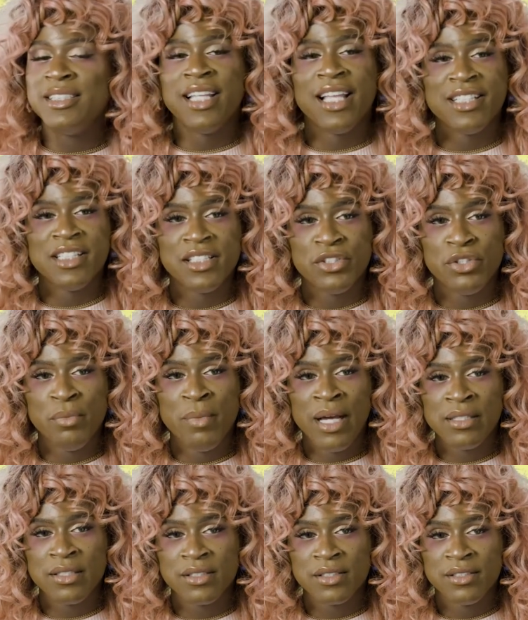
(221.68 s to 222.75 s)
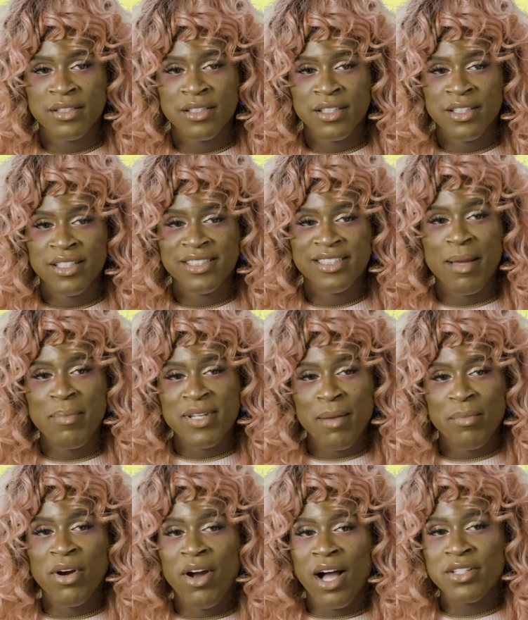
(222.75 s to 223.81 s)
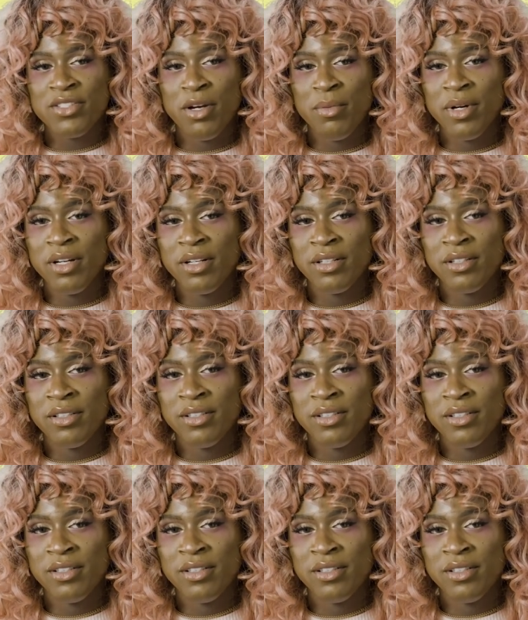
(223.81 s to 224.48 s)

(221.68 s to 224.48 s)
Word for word: isn't that just two months? September, October?